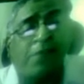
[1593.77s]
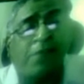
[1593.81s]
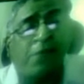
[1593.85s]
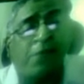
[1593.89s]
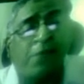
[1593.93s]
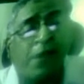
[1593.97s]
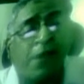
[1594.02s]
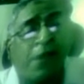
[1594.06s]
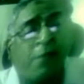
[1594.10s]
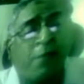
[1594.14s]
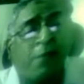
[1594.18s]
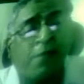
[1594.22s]
any
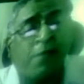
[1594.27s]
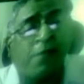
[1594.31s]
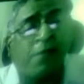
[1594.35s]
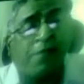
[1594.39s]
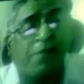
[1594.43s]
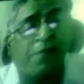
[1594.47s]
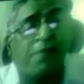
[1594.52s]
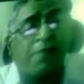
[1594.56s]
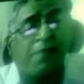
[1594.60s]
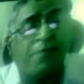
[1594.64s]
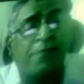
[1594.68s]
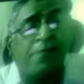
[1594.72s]
bonus.
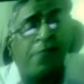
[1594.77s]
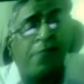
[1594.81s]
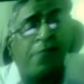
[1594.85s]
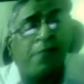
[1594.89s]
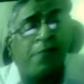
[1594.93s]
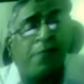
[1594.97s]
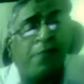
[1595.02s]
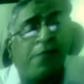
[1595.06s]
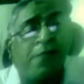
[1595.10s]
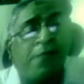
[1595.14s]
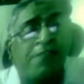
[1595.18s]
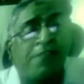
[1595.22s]

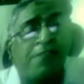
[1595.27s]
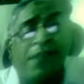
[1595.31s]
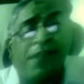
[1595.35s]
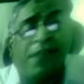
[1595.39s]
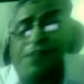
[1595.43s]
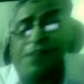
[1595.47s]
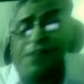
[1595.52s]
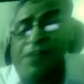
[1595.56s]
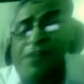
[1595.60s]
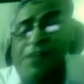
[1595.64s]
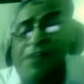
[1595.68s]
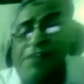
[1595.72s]
Thus, there are
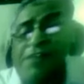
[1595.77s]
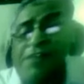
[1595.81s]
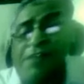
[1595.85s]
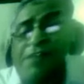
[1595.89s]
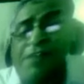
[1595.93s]
three stages